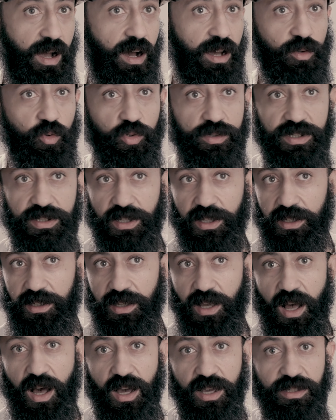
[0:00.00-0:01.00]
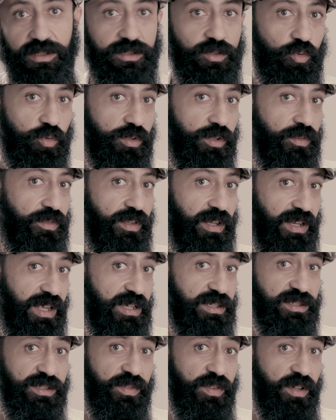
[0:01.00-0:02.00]
I would say ISO is the
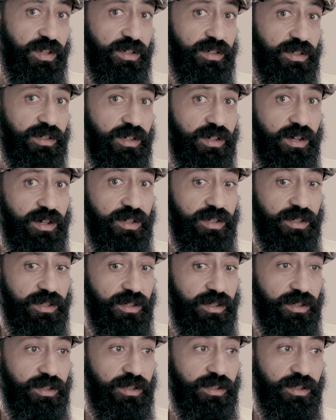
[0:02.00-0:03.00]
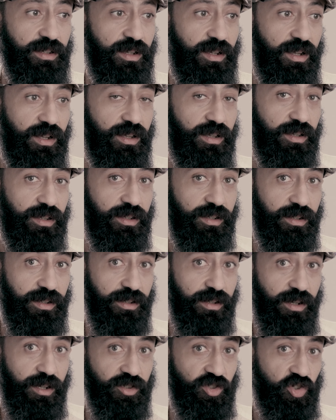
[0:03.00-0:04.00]
last thing I
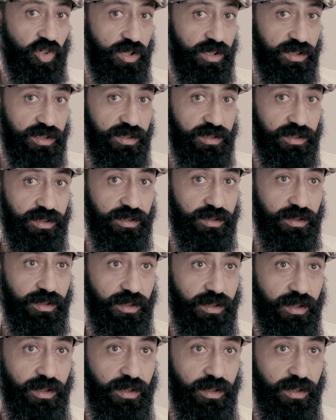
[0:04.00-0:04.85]
adjust.